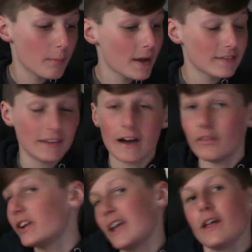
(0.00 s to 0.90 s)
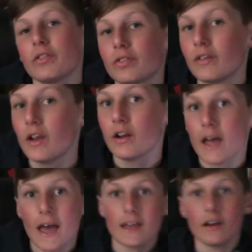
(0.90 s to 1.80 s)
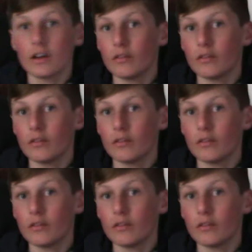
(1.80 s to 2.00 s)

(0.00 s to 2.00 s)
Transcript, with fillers: McDowell and Ace, Hey,